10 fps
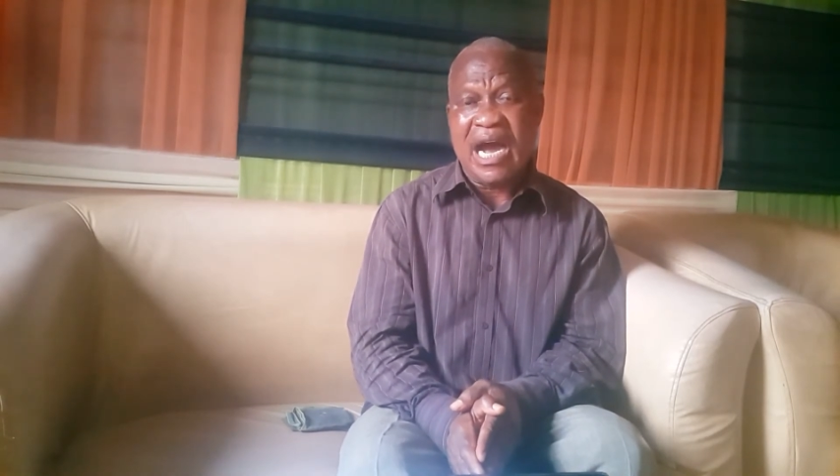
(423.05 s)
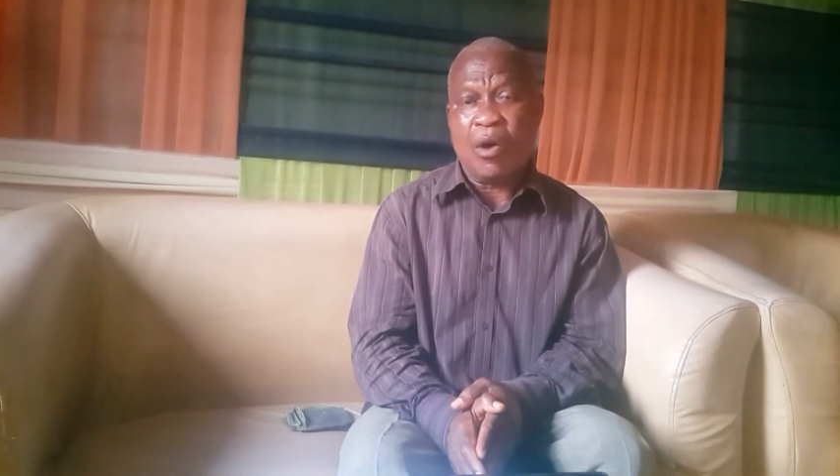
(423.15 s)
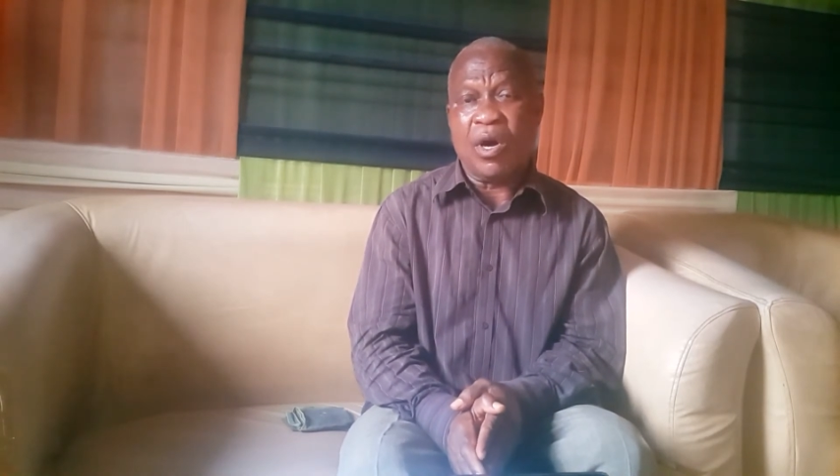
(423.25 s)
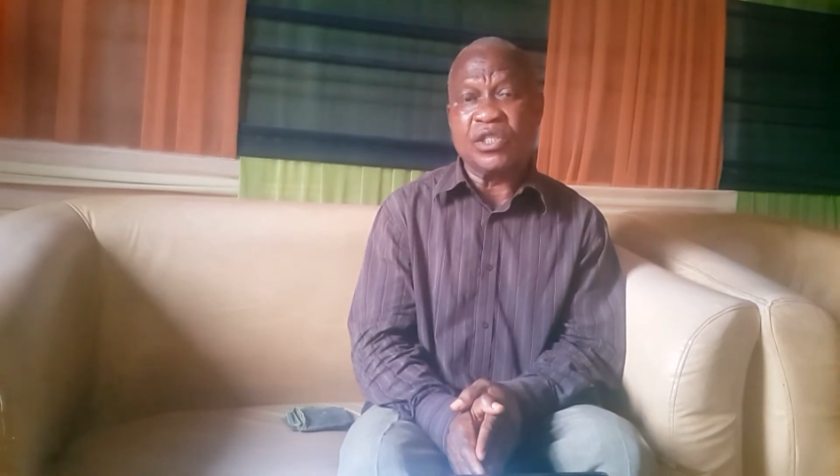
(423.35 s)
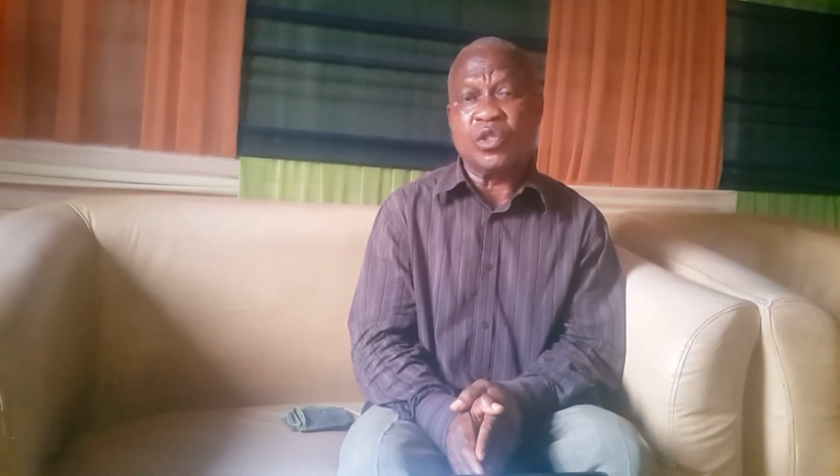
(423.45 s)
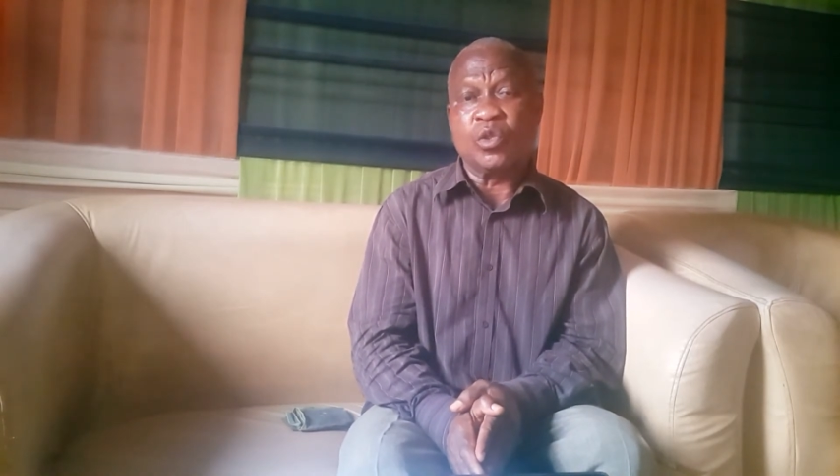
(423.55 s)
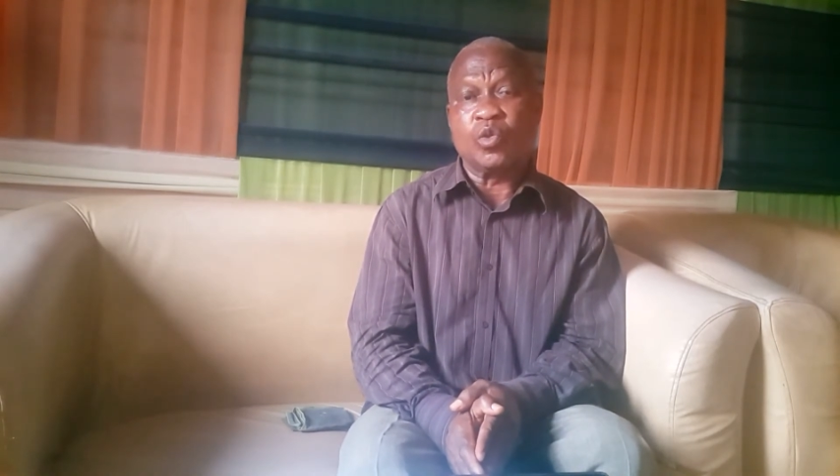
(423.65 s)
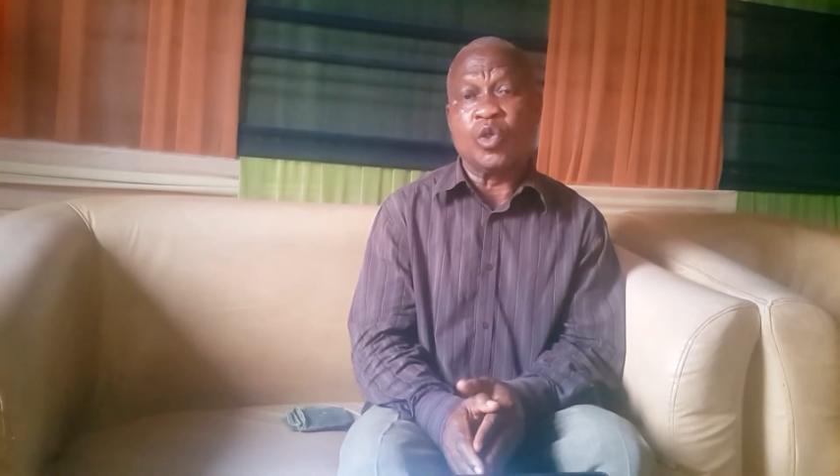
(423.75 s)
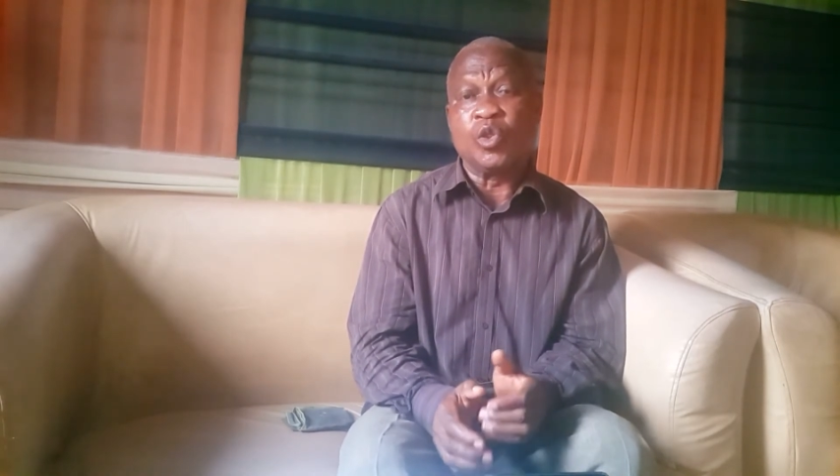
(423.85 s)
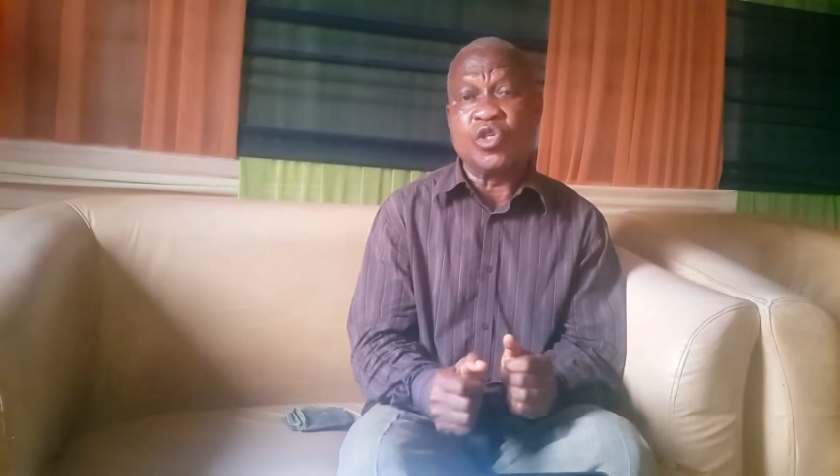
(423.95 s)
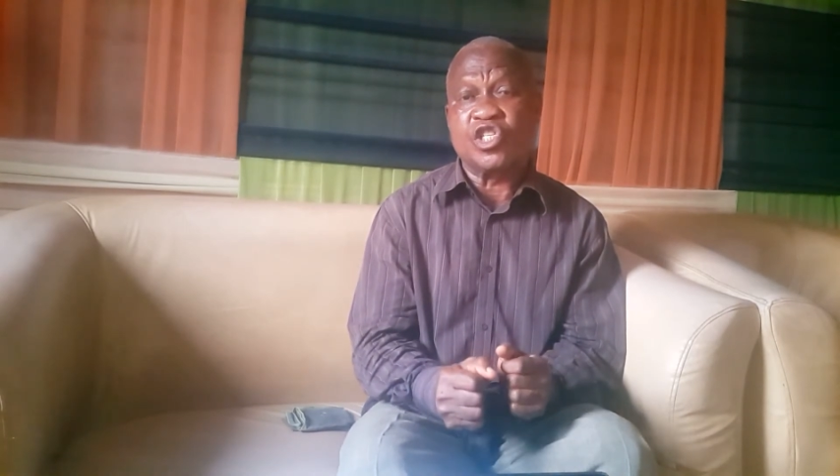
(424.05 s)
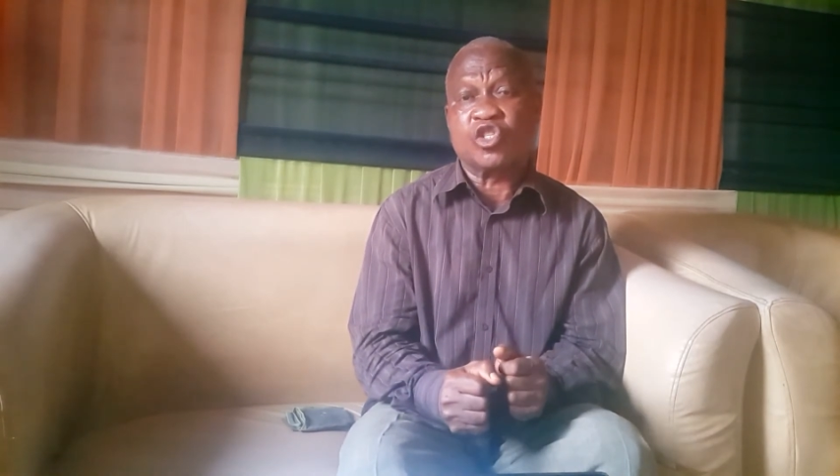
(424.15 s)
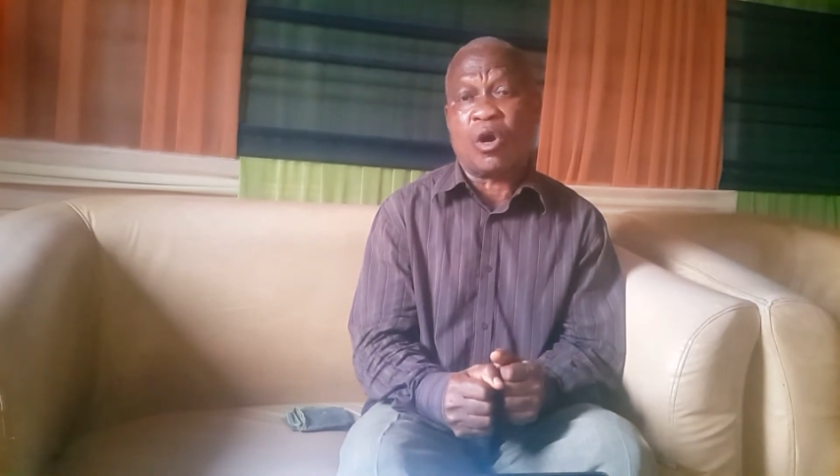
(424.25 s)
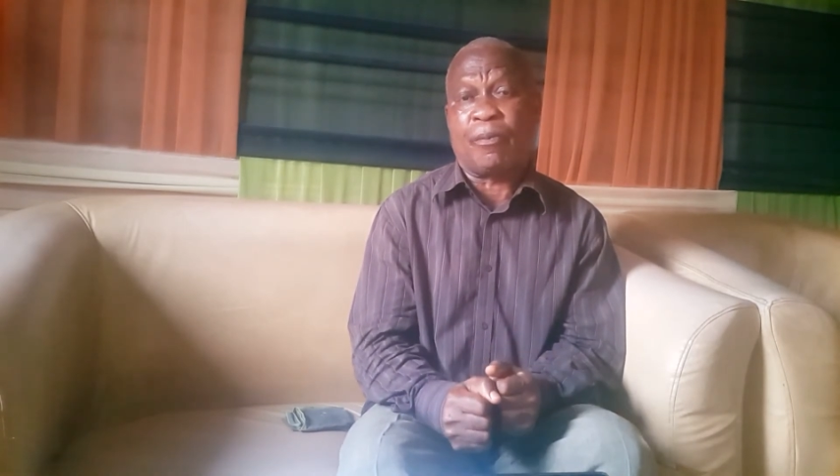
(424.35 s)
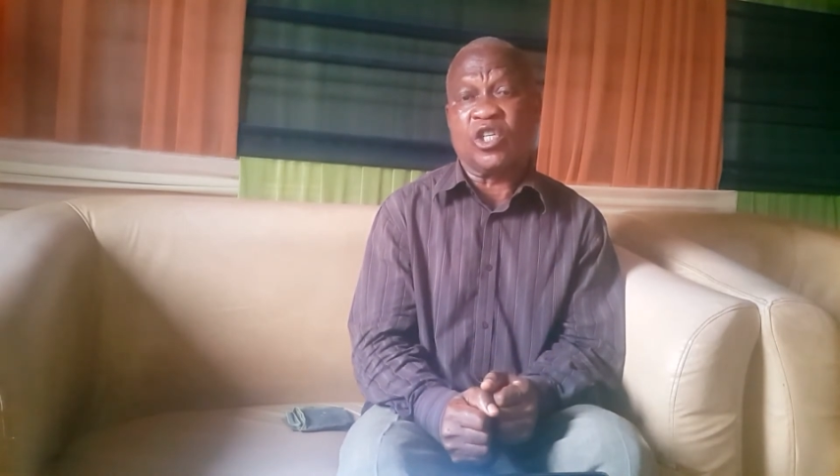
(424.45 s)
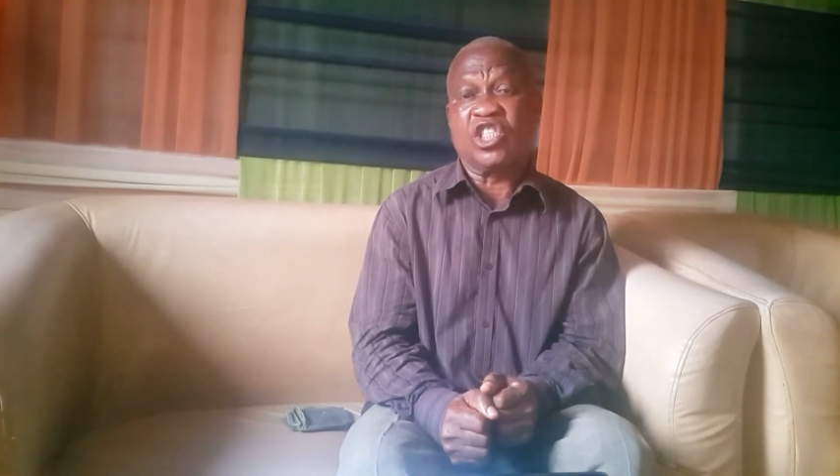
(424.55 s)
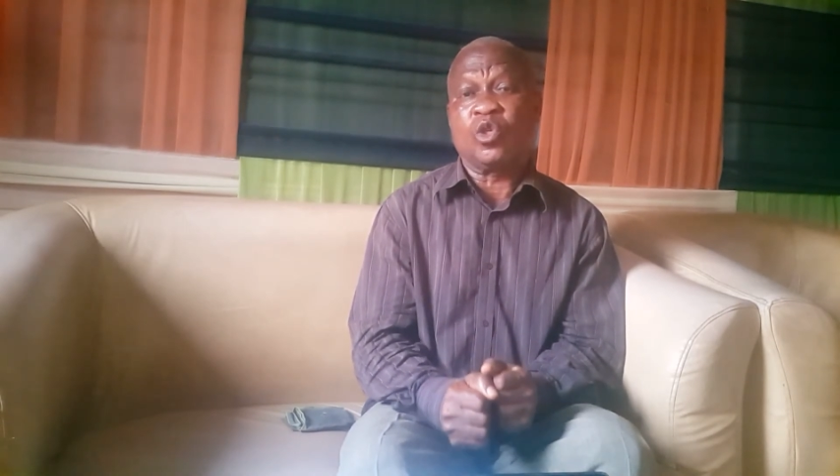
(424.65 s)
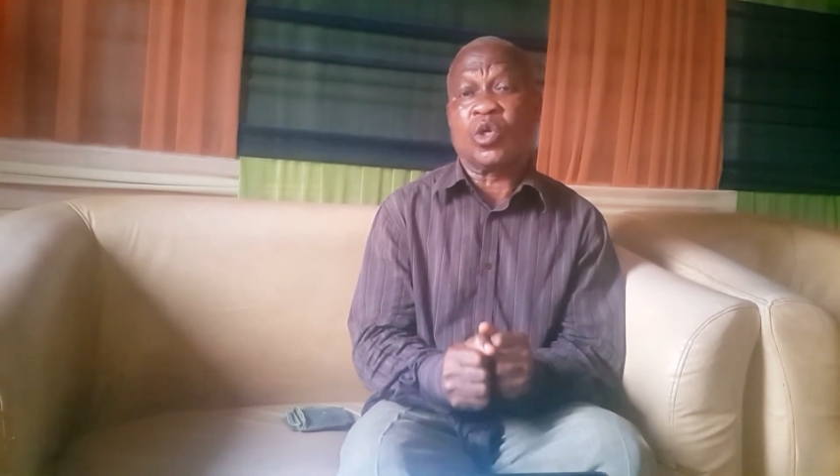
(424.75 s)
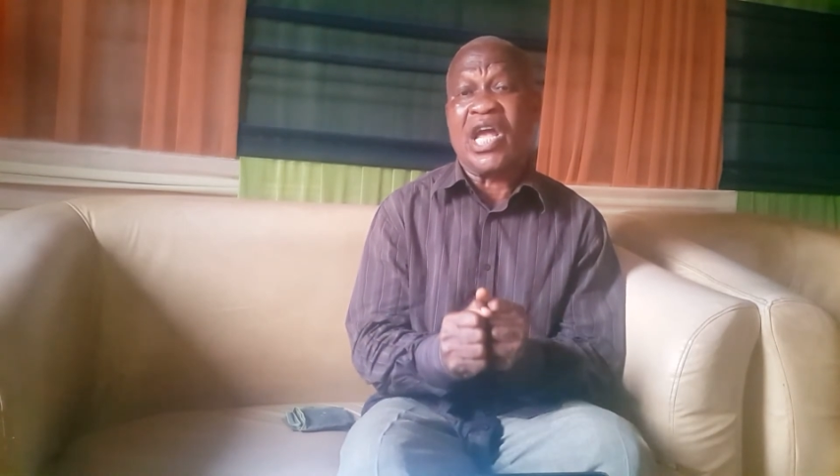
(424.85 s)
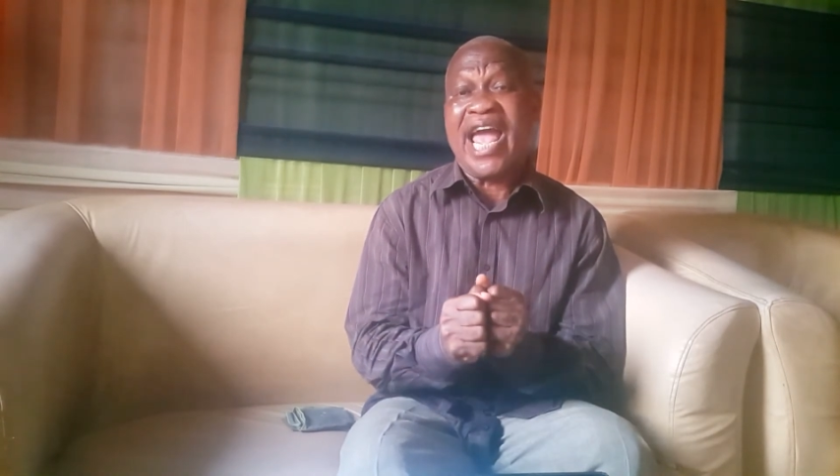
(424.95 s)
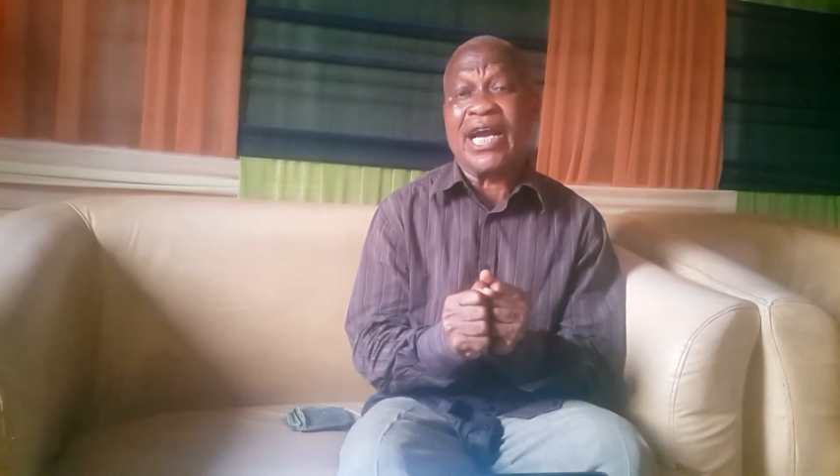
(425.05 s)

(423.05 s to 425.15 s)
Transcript: I want you to use this opportunity